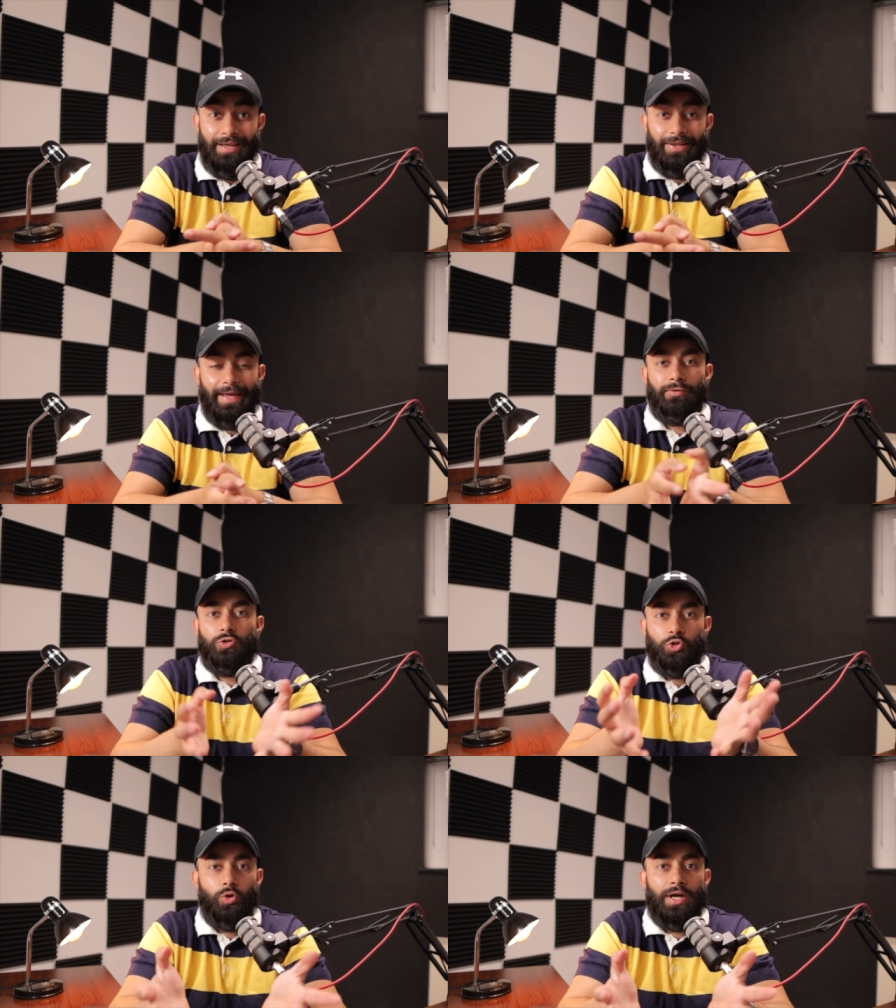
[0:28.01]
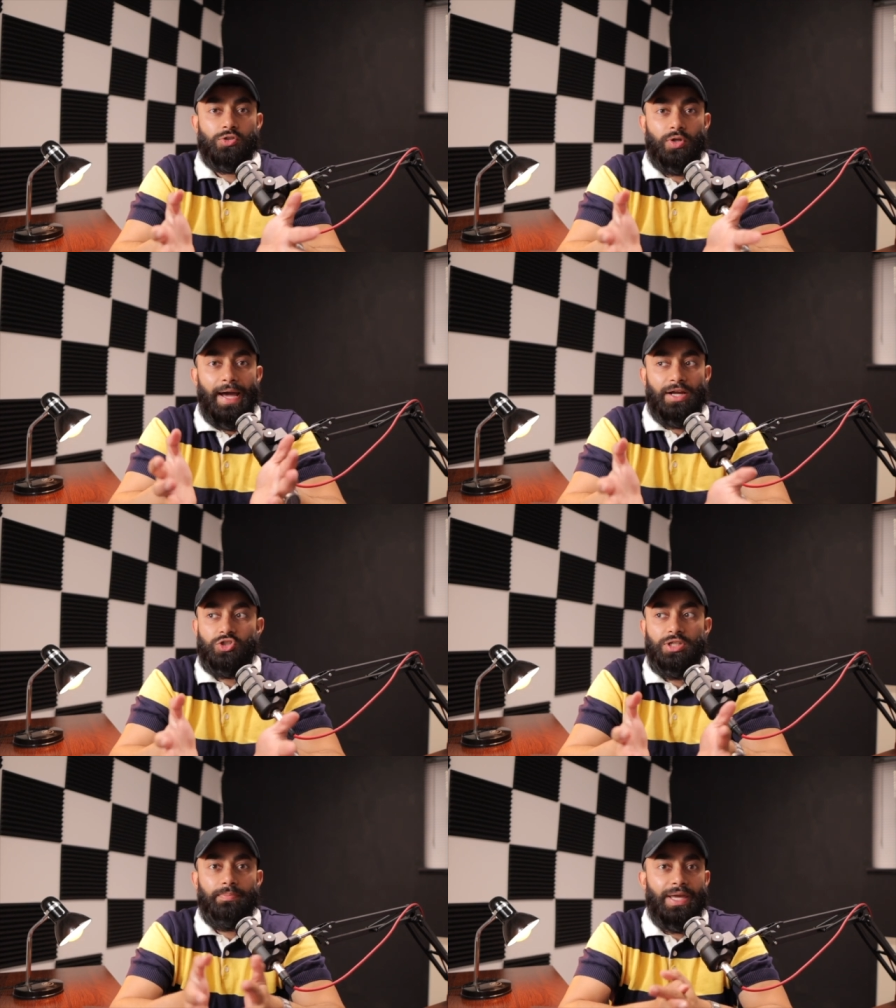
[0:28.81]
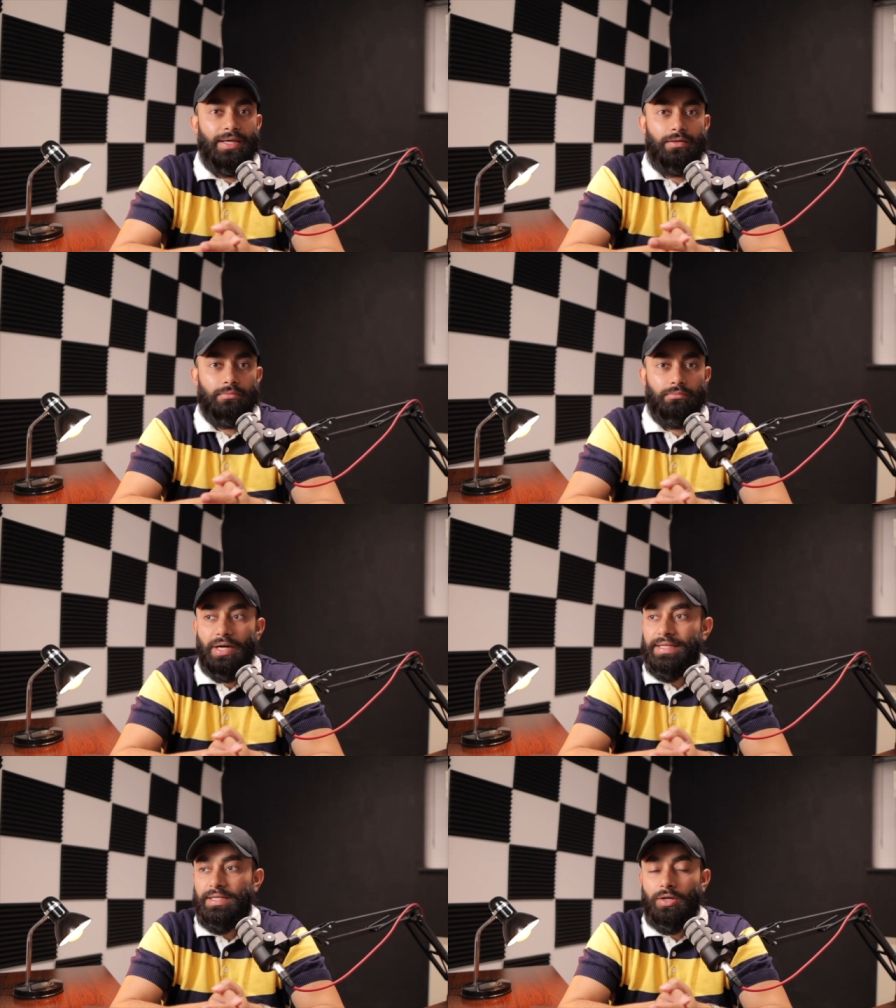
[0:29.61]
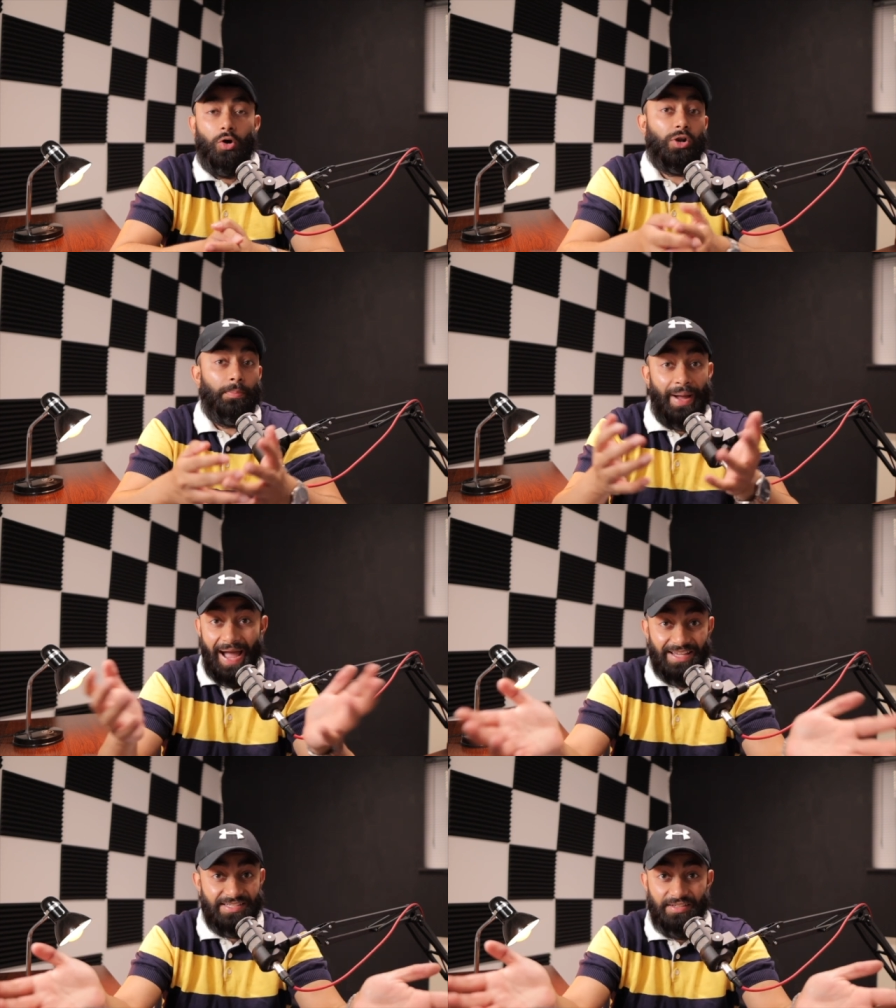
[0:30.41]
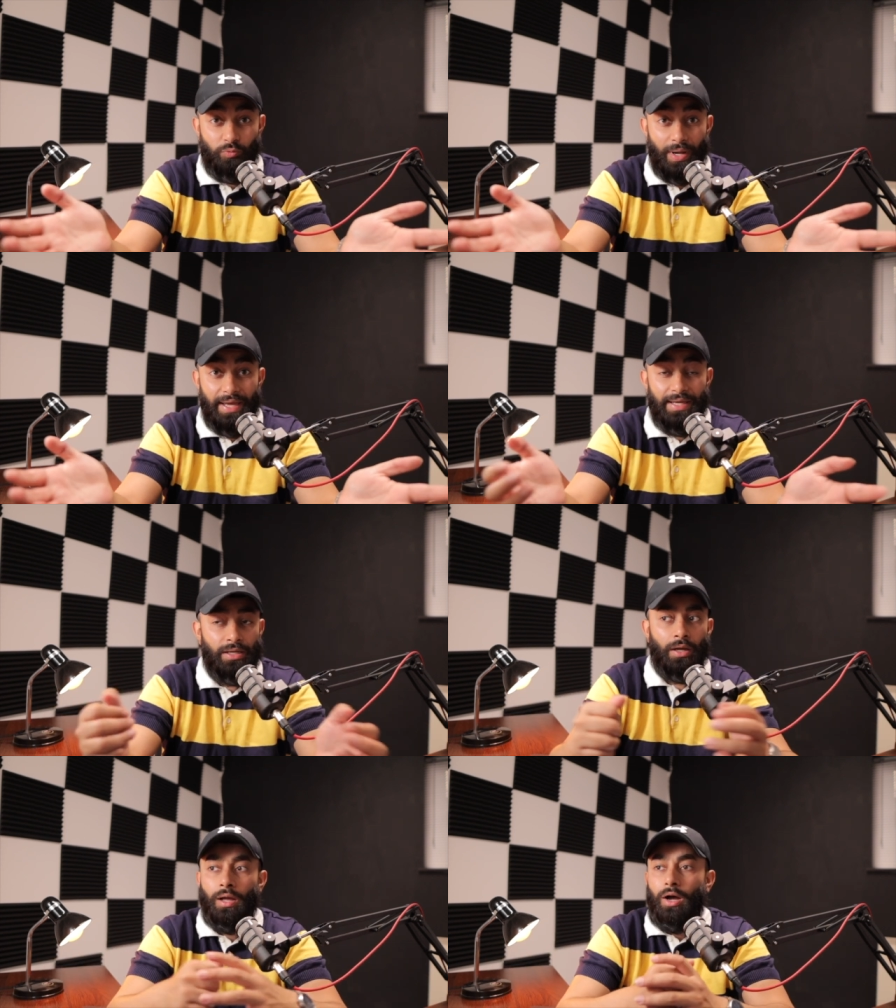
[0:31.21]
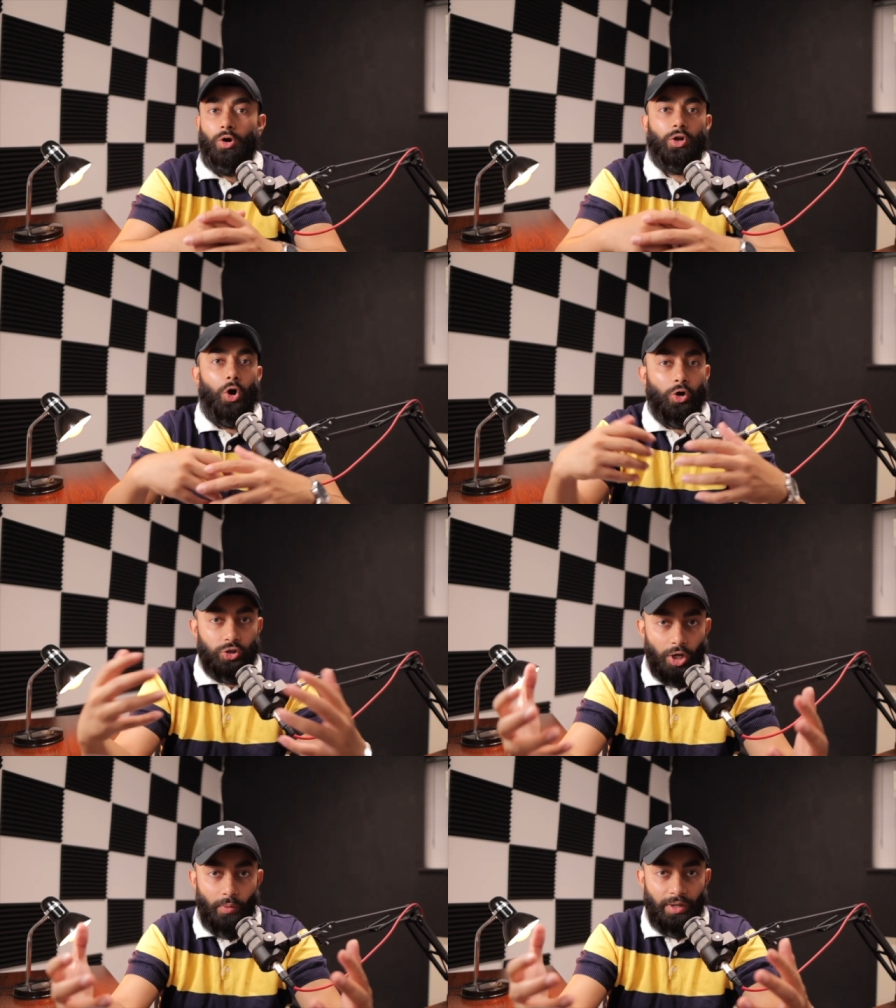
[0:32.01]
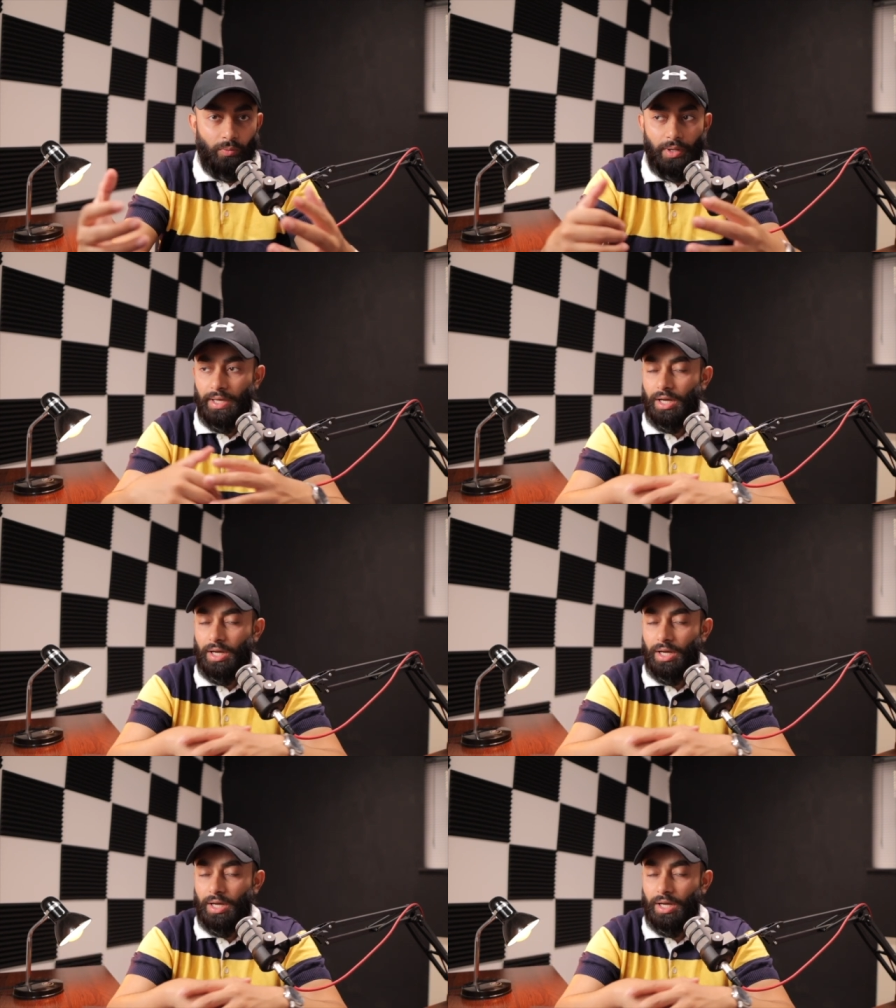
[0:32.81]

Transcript: like you guys could actually make money on a passive way, on an ongoing way.